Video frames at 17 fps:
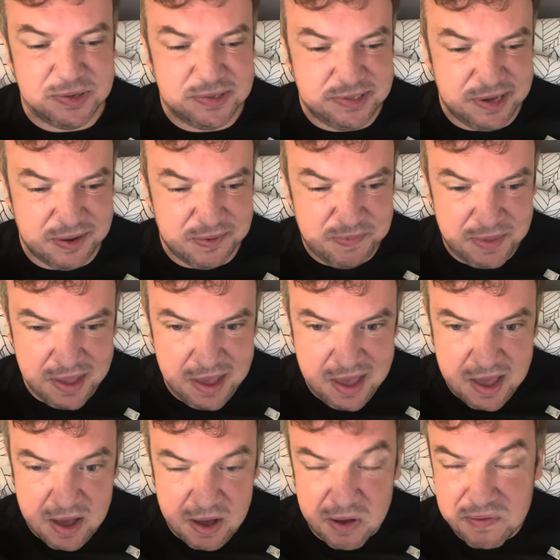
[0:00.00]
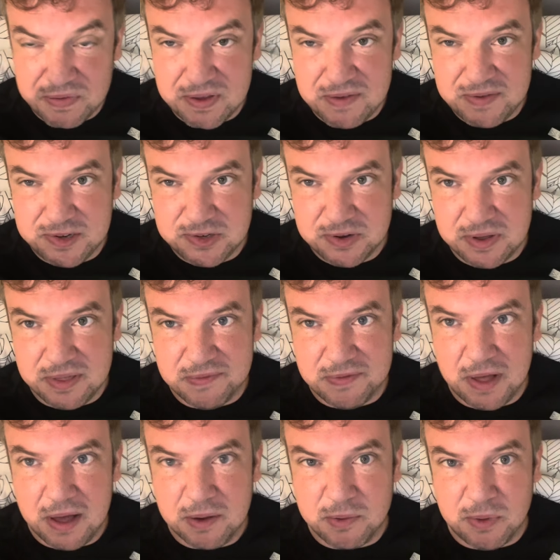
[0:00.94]
So hopefully you've enjoyed the
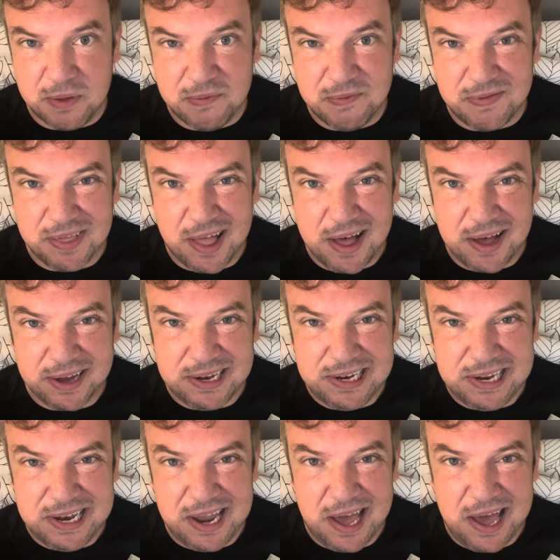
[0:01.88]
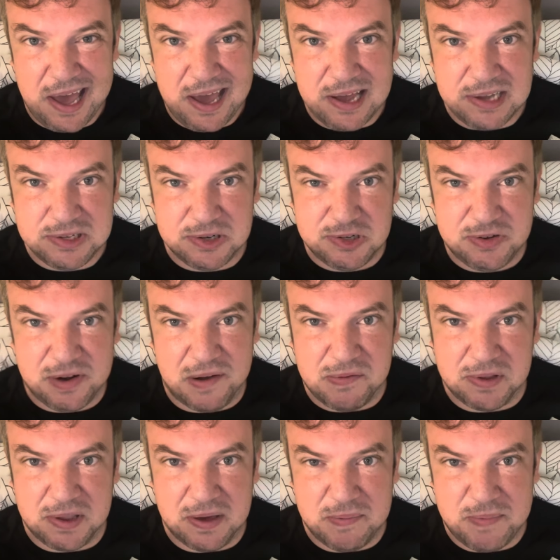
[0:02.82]
vlog. We'll vlog today as our
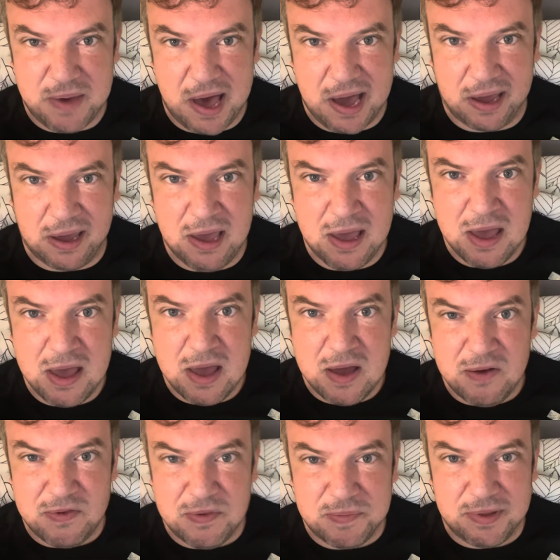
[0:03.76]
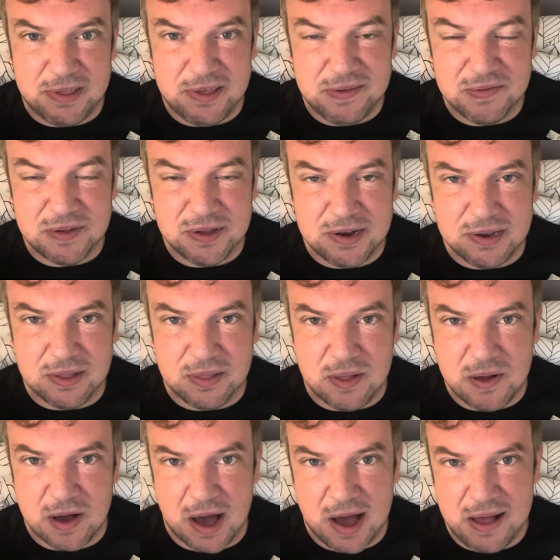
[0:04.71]
travel day back from Cleveland to
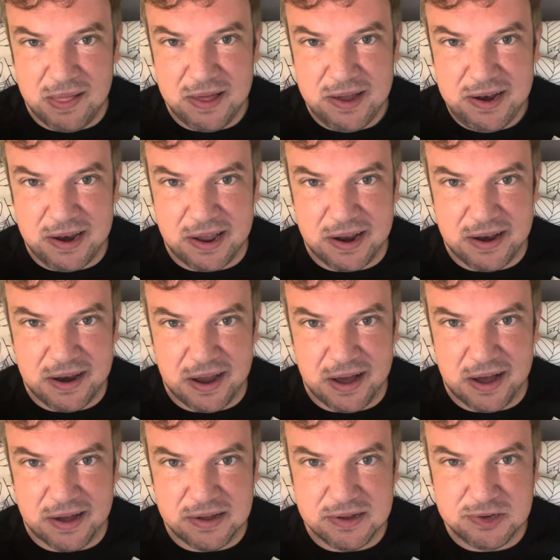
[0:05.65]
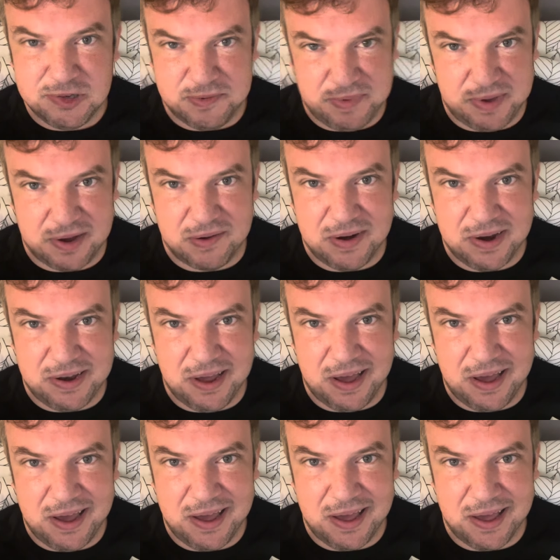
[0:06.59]
Long Island, and should be a great
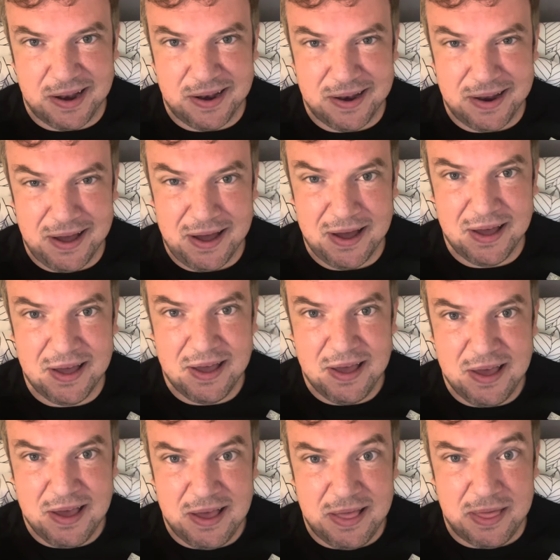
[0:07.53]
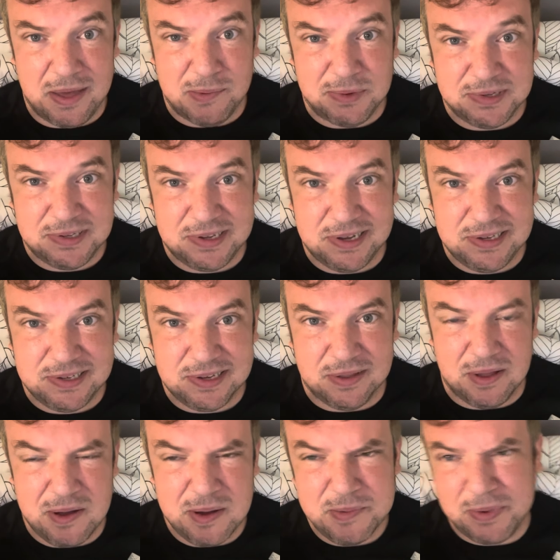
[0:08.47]
day, and then we'll say so
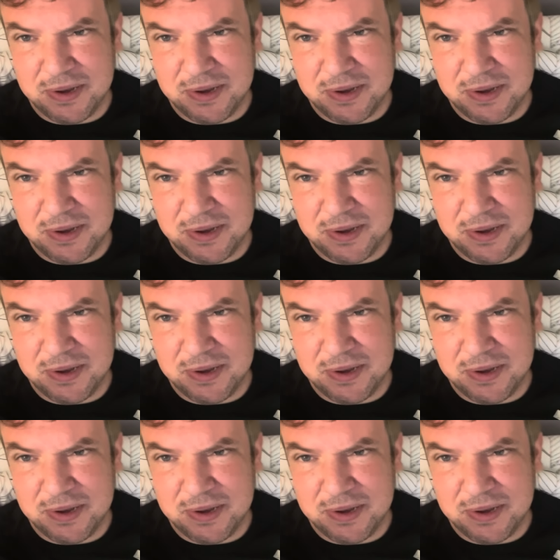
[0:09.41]
long.